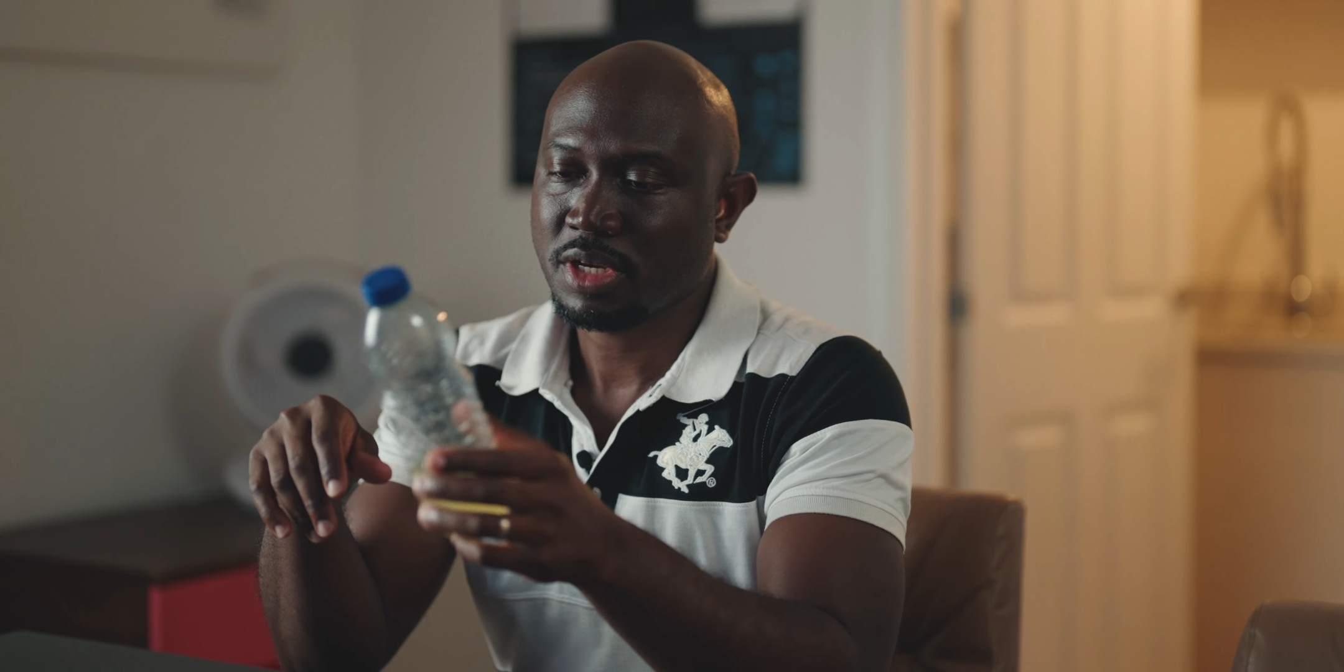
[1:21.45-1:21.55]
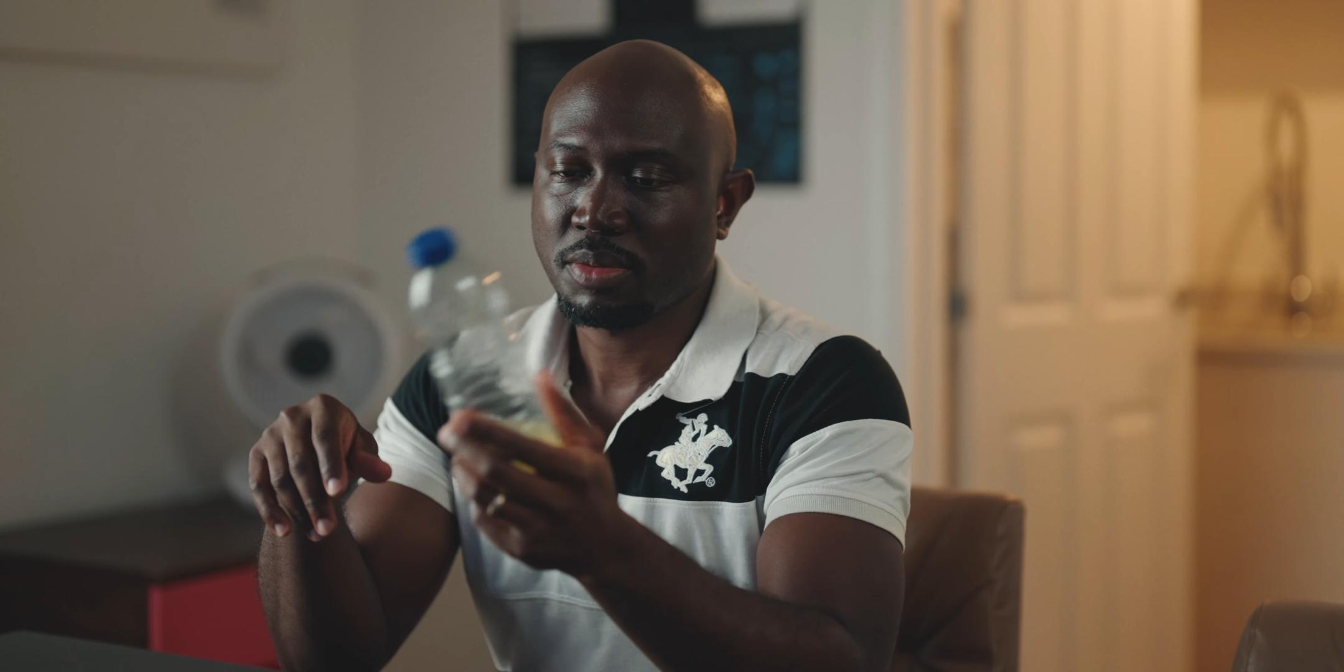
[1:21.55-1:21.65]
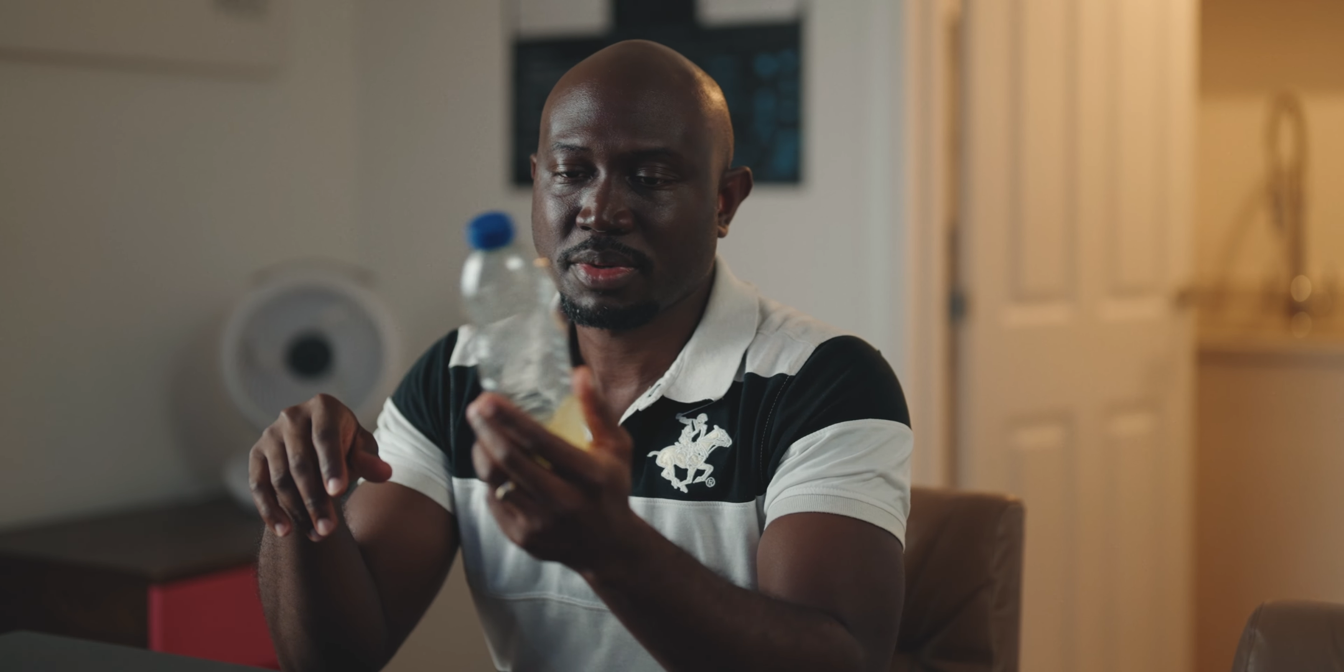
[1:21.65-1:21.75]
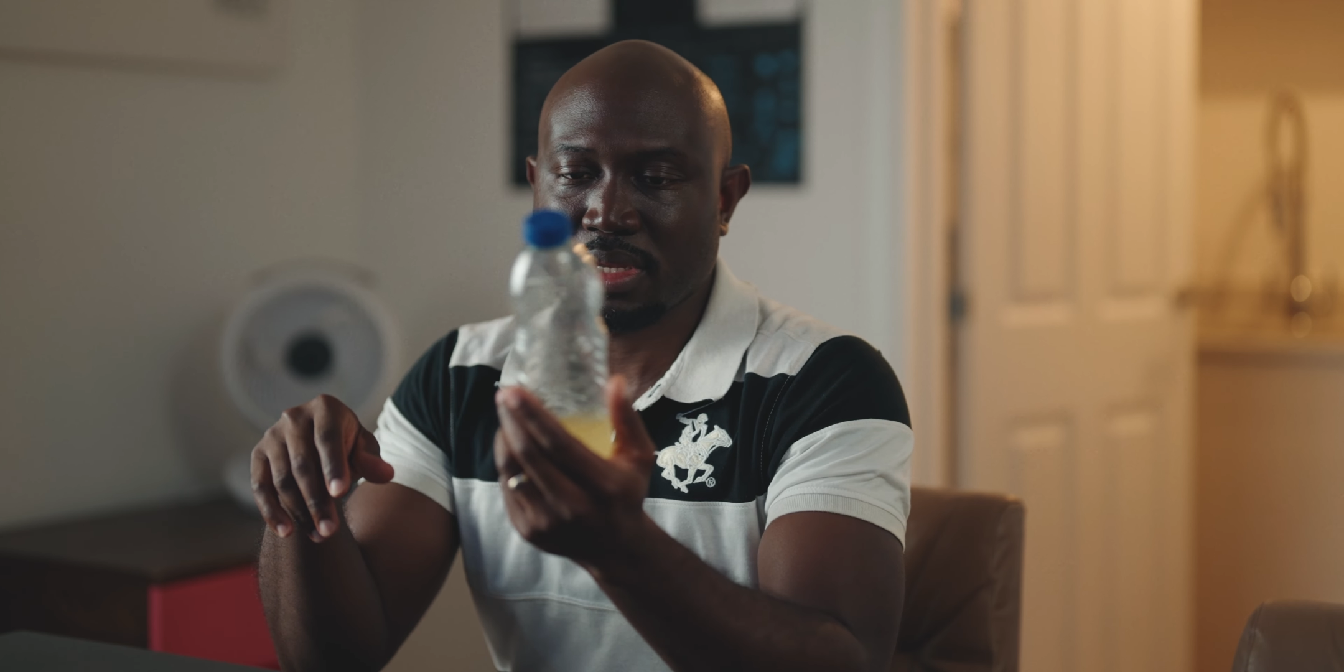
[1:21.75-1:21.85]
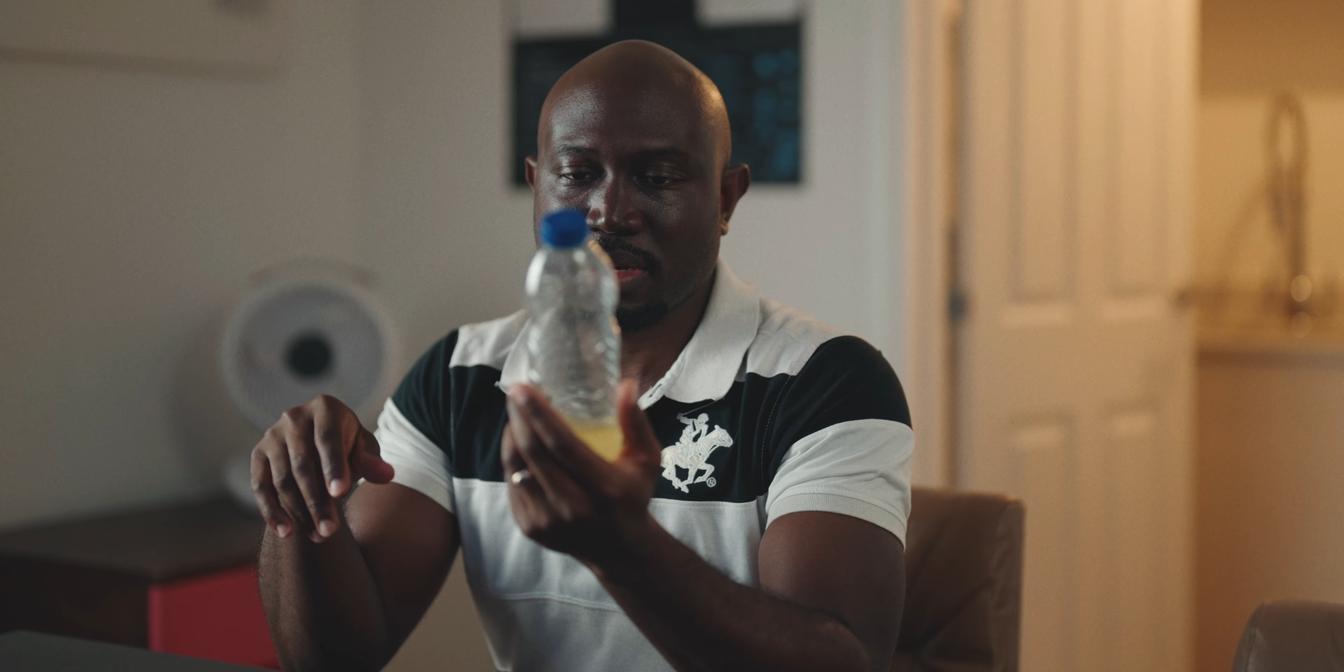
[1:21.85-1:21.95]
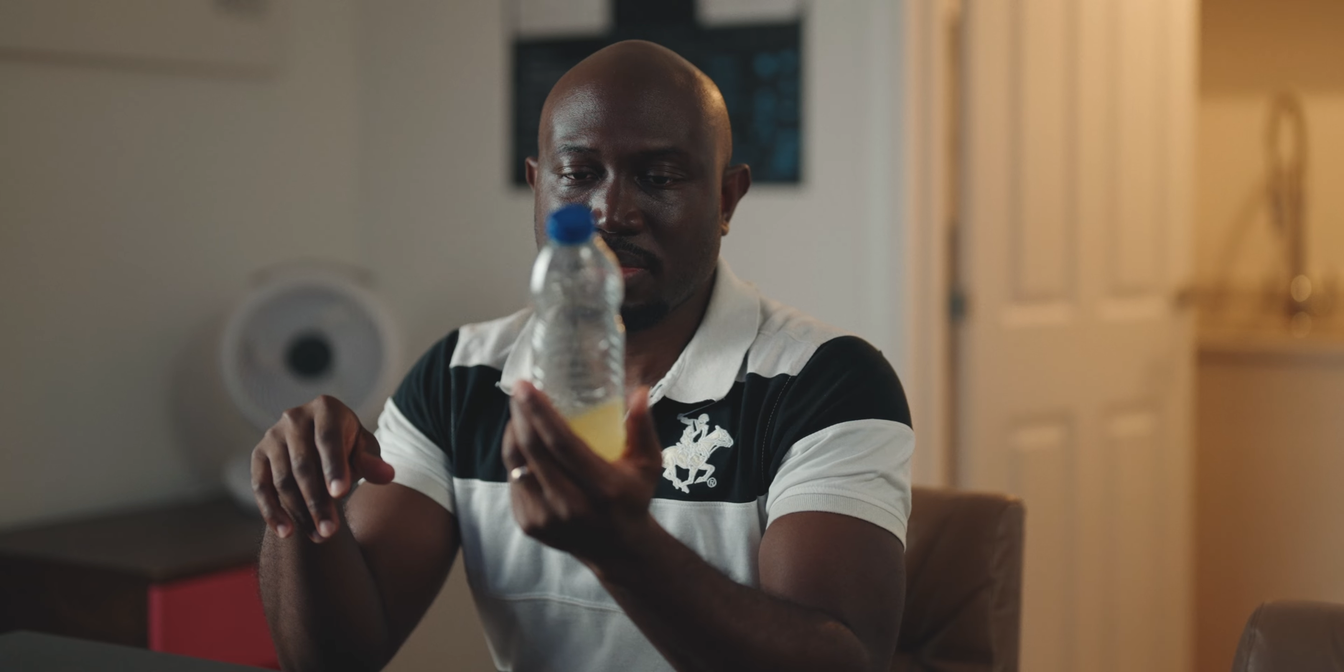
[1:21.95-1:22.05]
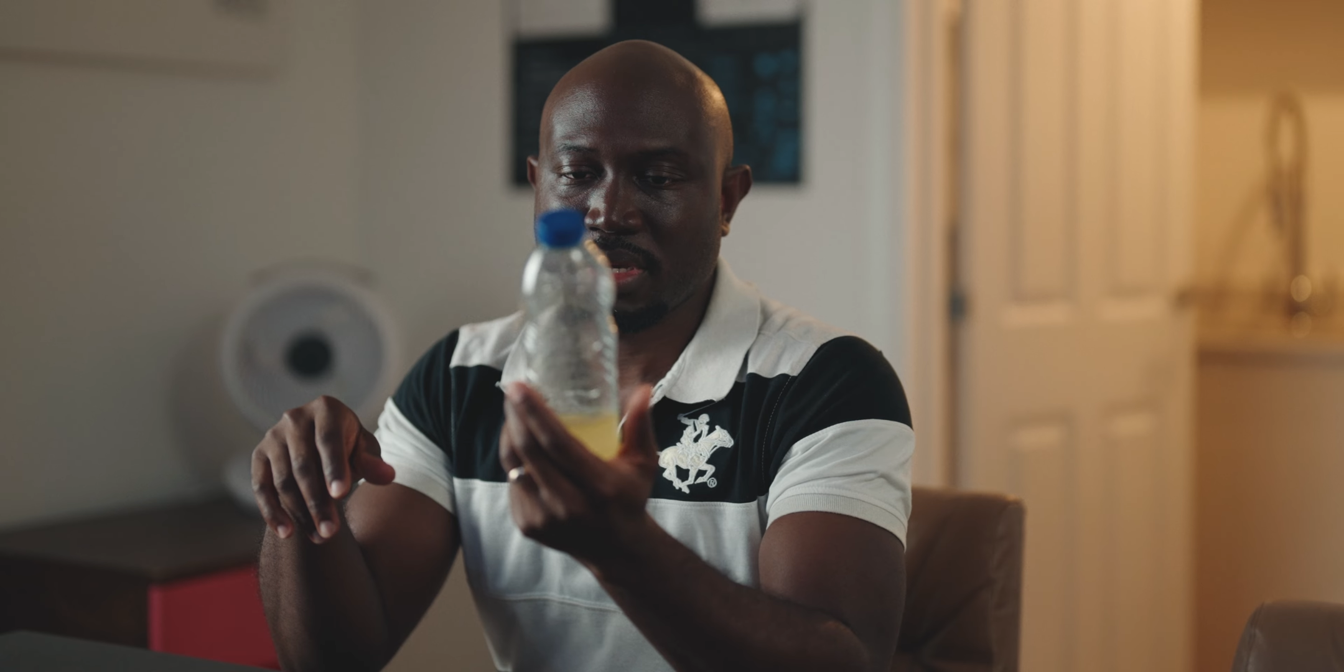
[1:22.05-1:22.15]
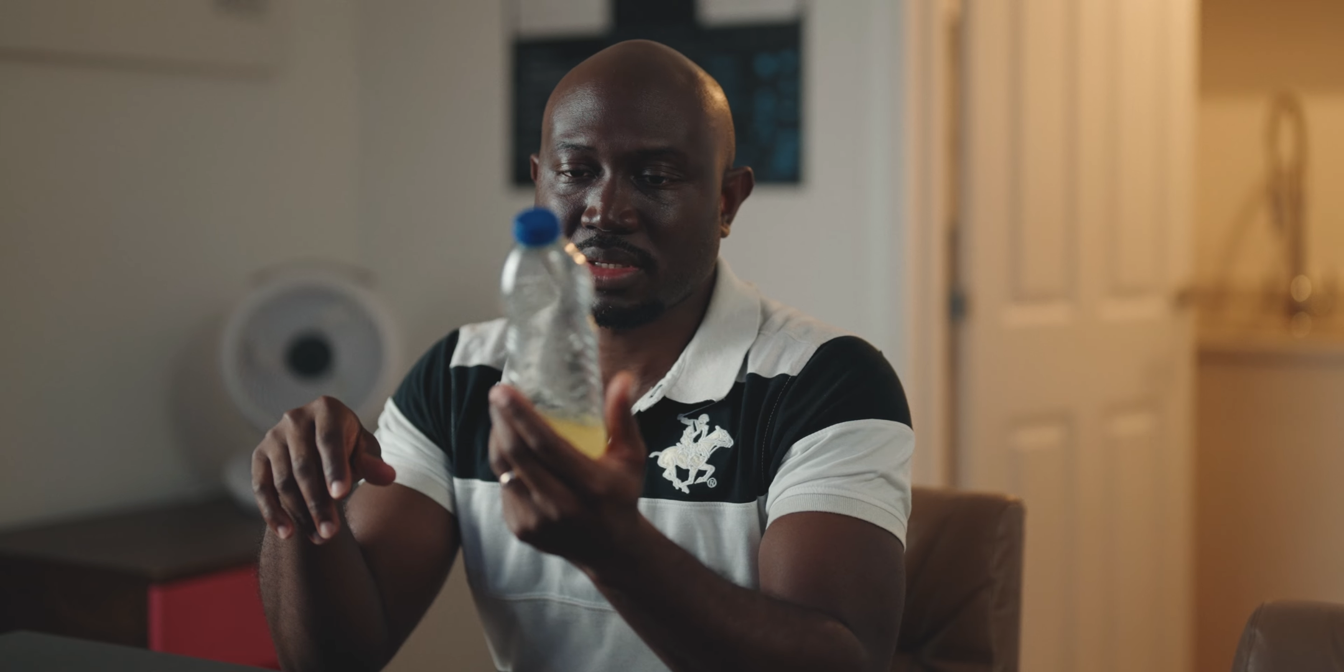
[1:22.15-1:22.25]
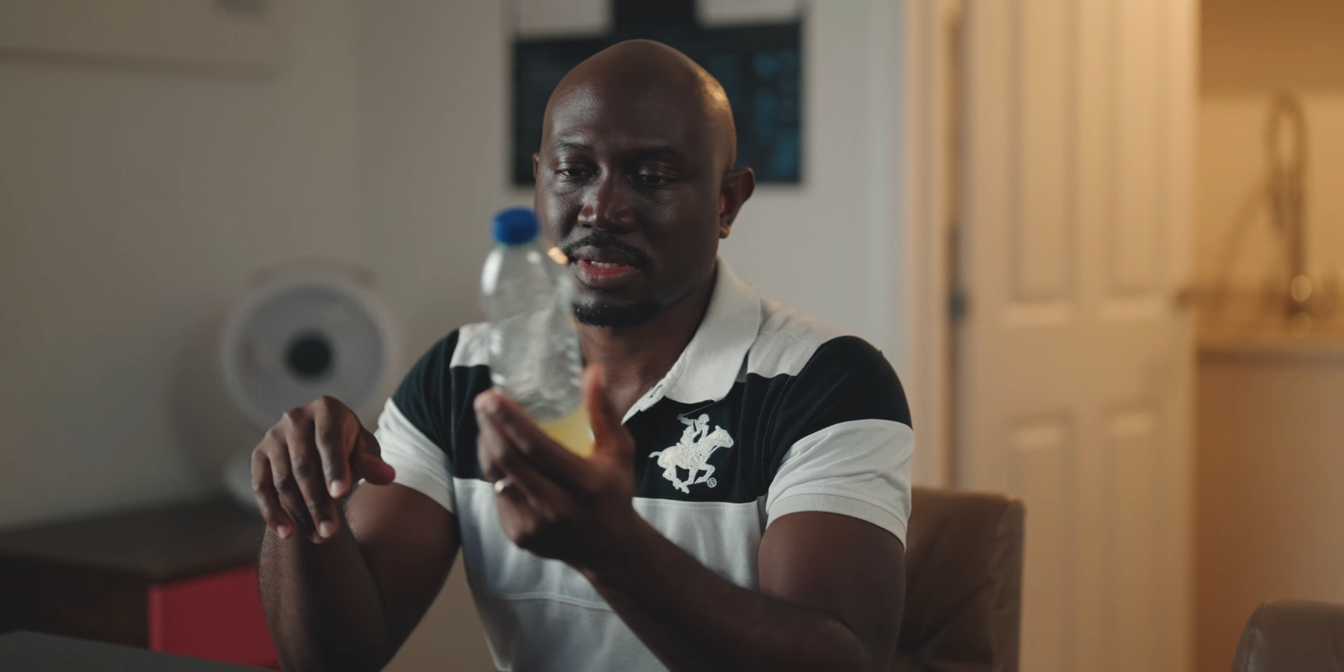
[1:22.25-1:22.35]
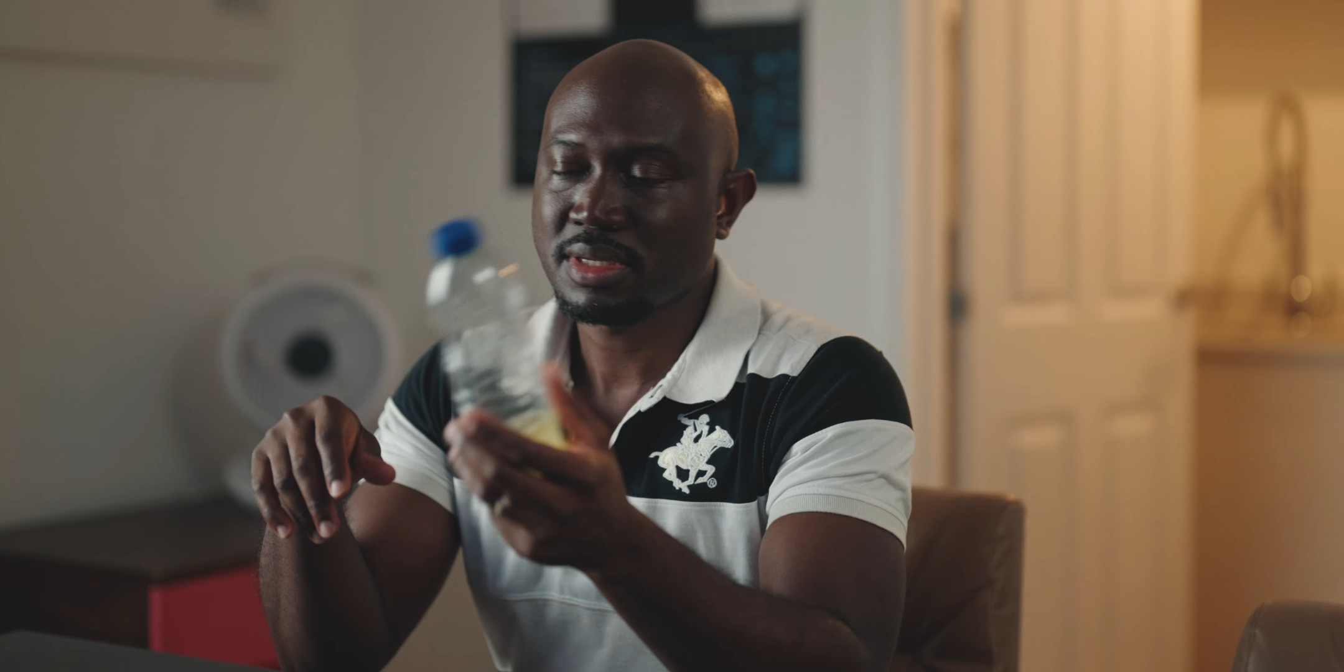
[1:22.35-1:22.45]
The company that makes